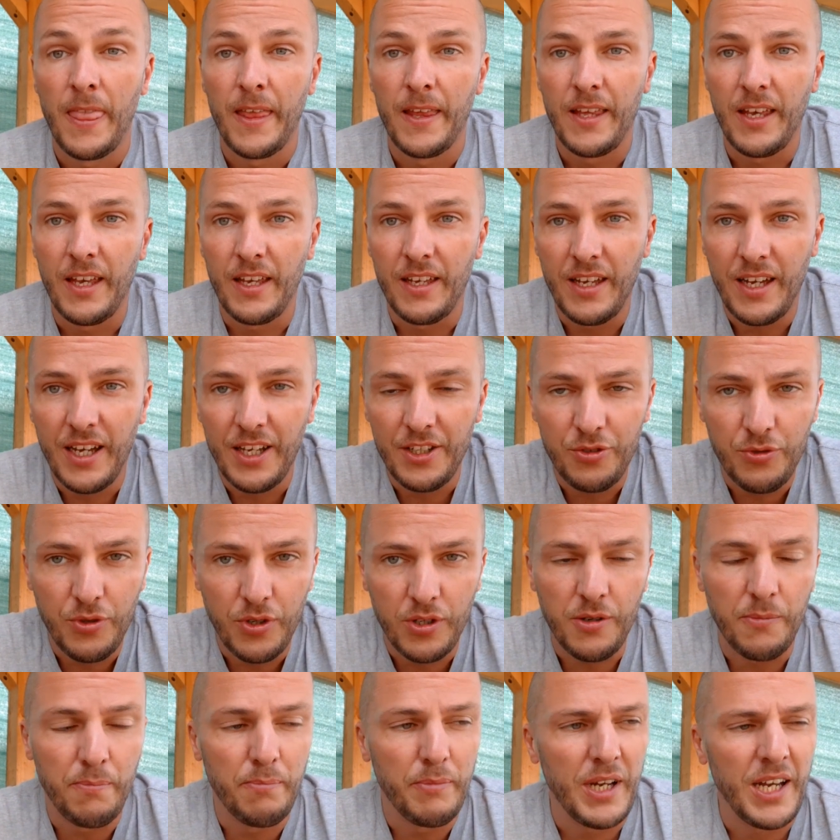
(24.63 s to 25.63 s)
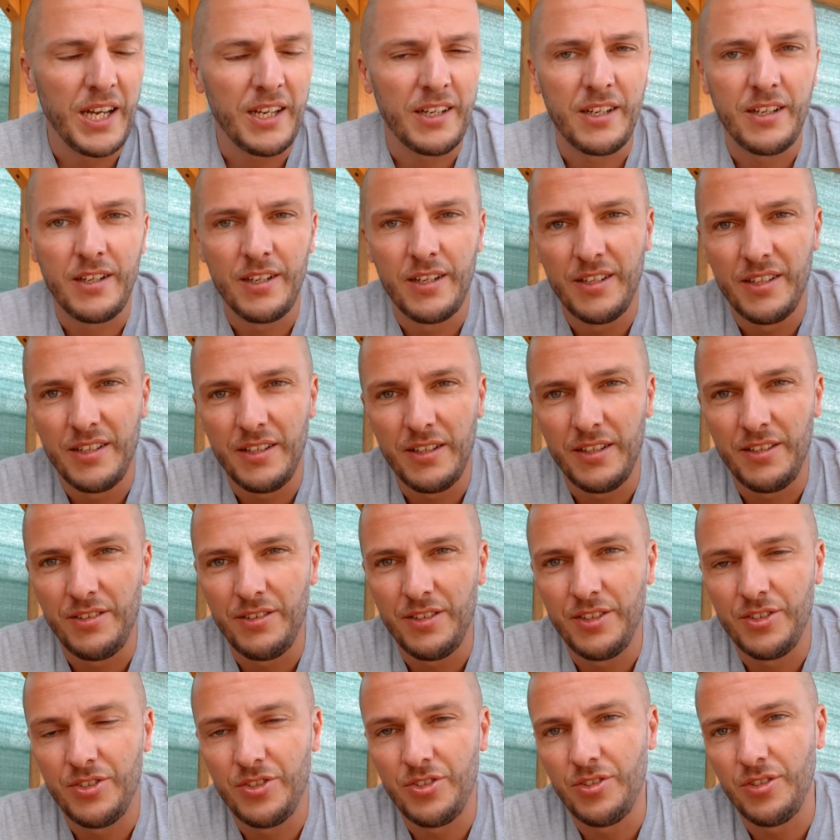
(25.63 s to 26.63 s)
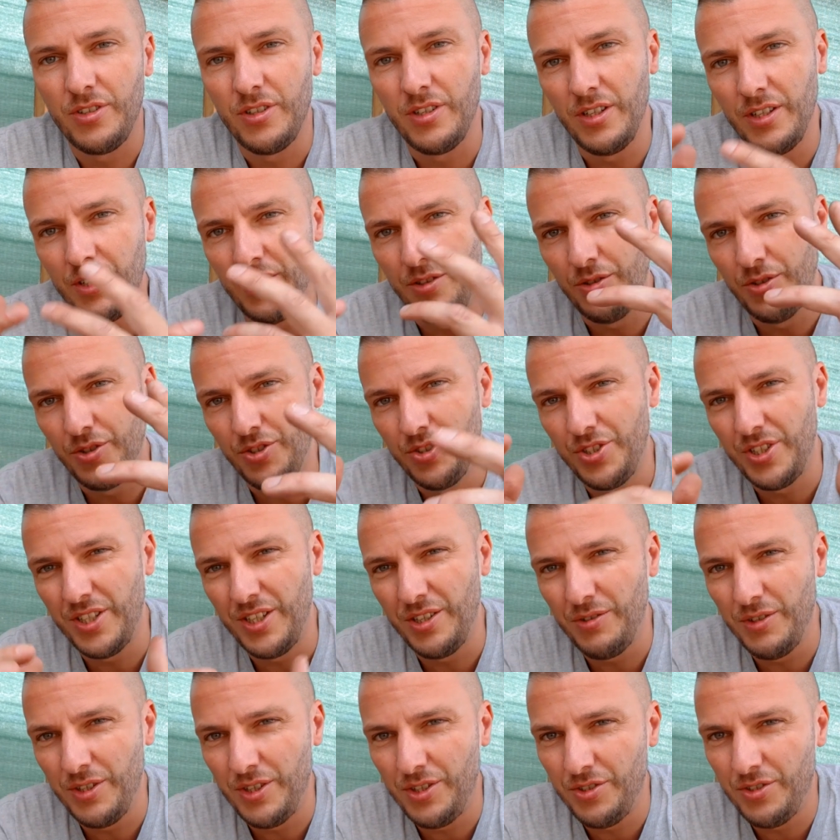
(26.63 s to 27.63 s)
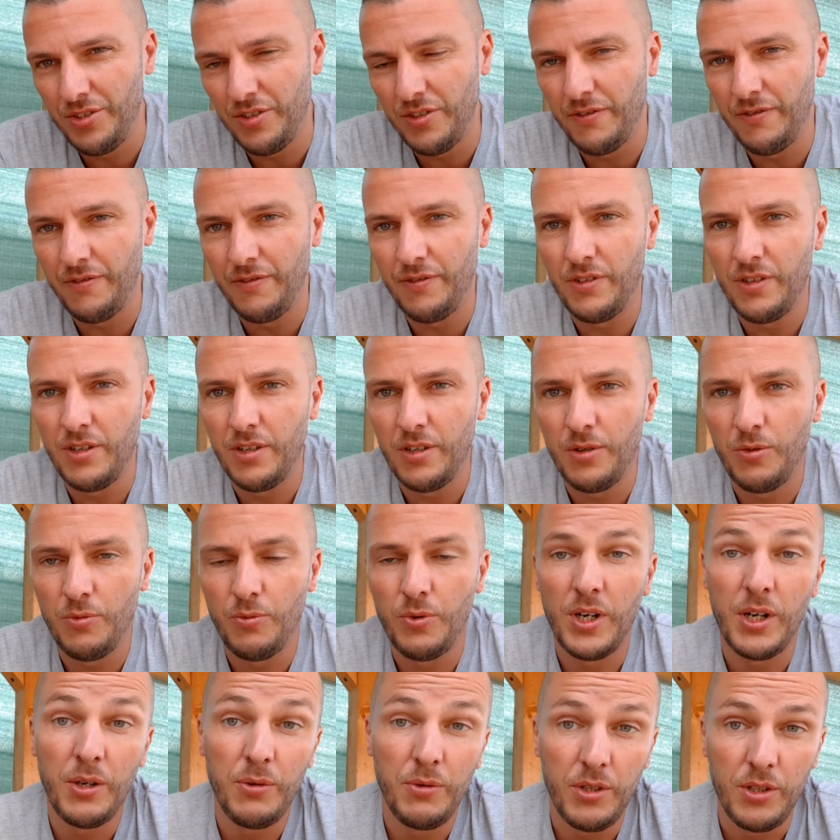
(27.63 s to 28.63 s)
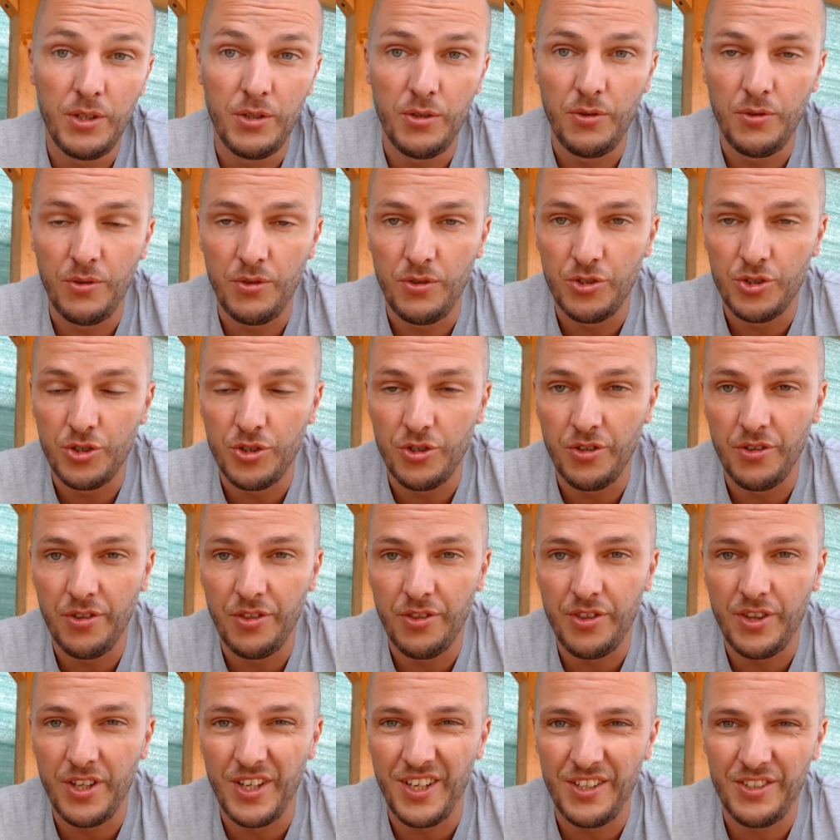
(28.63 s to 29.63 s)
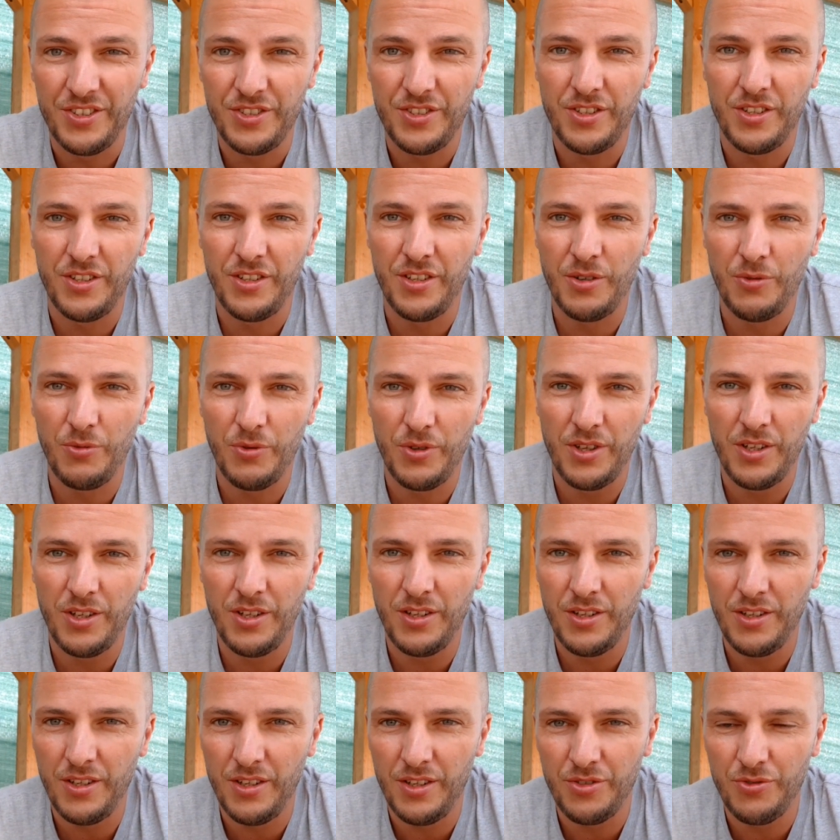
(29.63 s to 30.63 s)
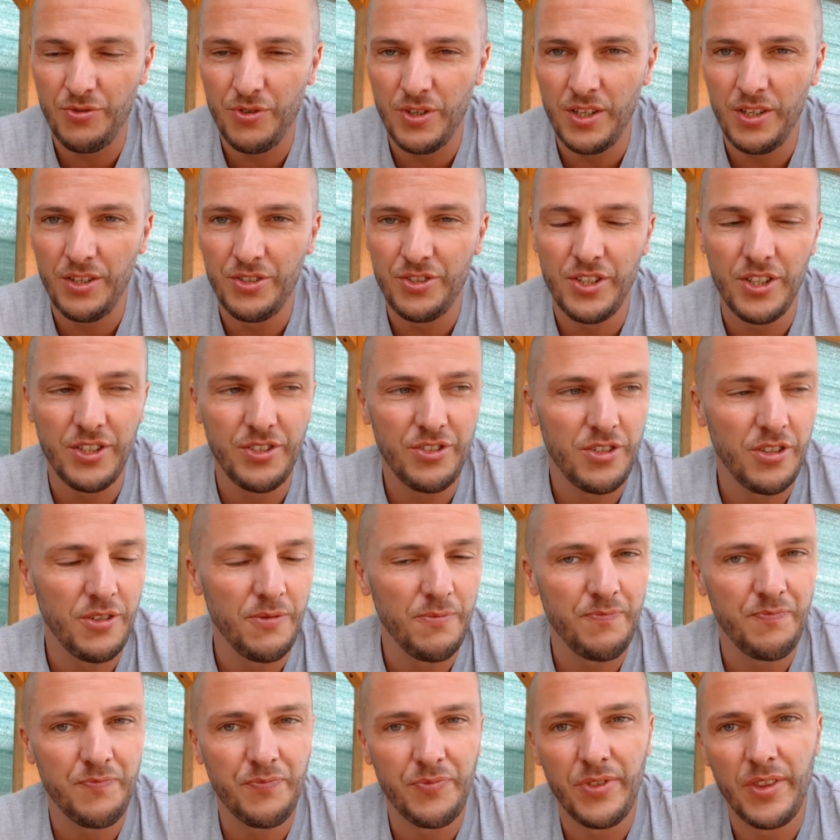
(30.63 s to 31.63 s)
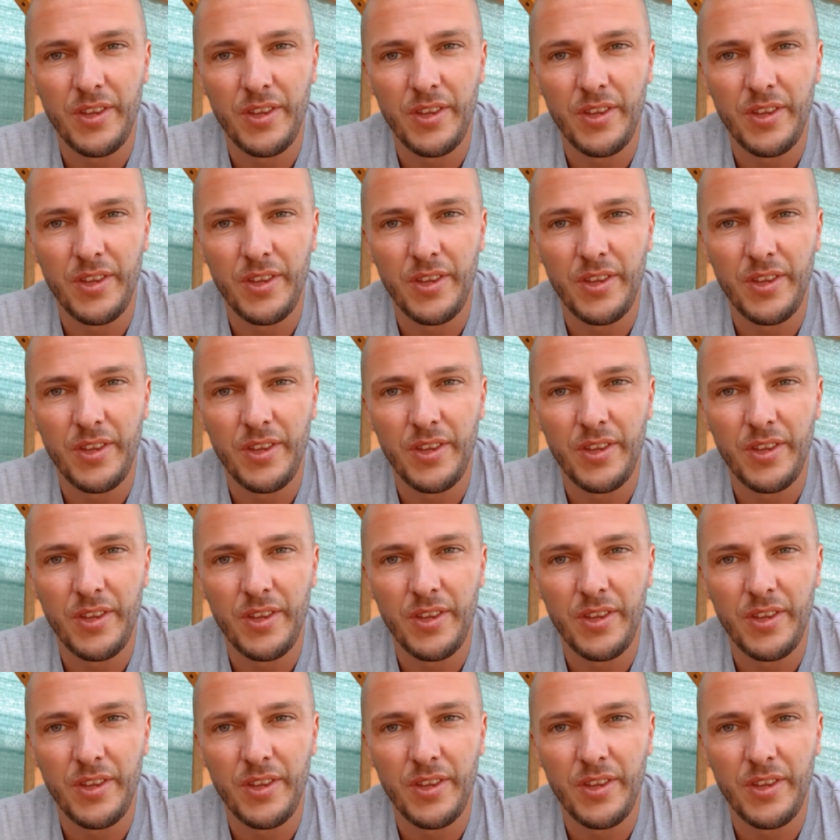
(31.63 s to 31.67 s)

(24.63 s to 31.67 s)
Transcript: Okay guys, welcome back in this little series of why we do certain things within the Israeli system.